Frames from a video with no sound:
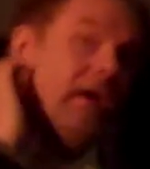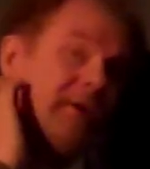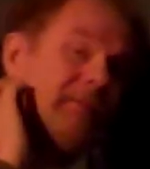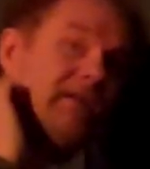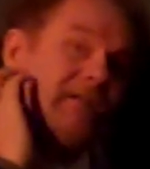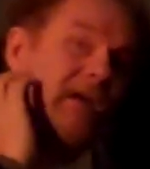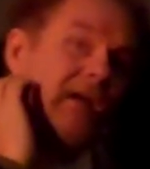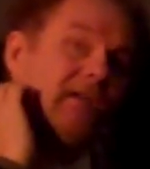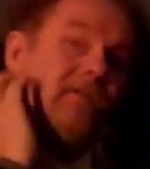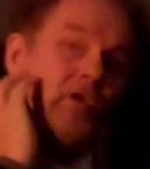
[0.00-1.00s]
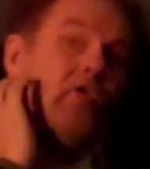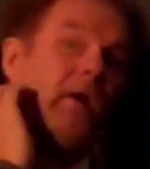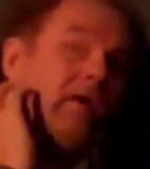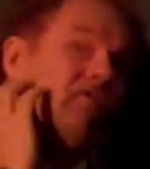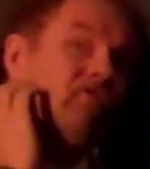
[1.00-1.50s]
um, designers
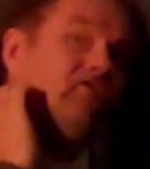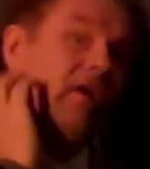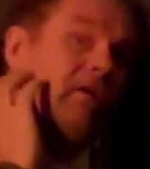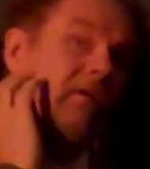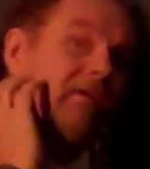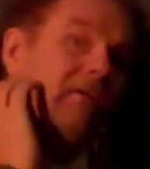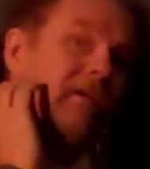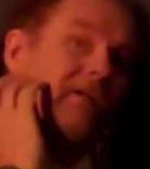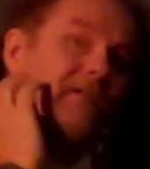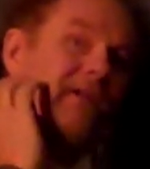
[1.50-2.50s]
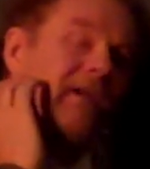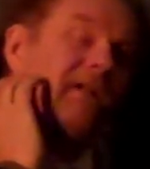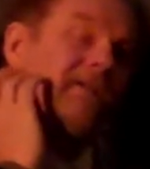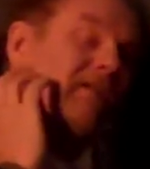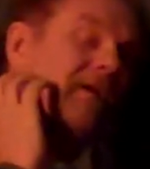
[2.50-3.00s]
who I know struggle to
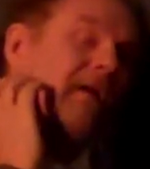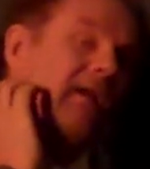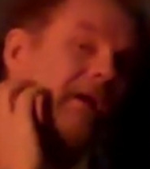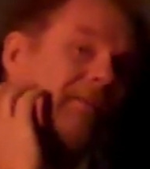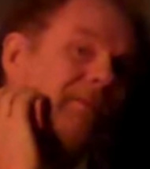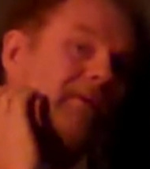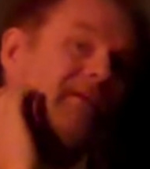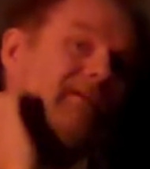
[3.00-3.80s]
get into the club